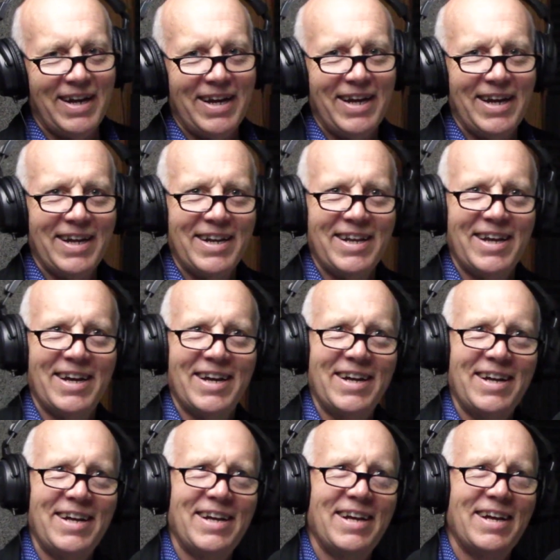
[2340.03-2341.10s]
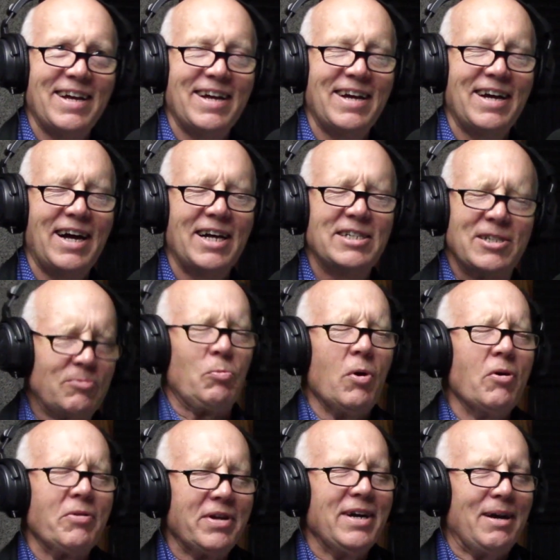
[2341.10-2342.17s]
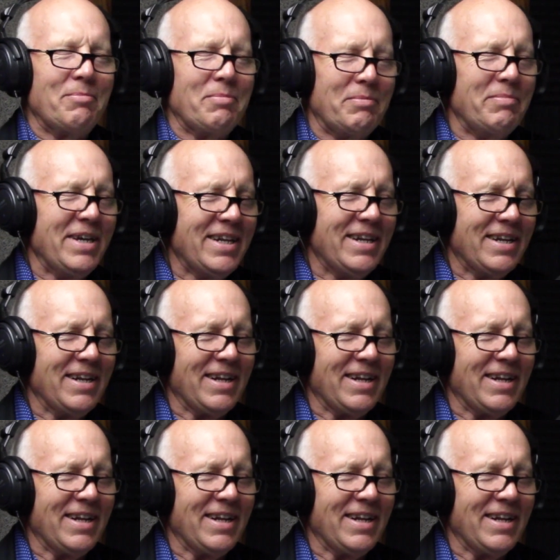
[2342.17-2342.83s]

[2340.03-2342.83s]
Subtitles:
And I just woke up immediately.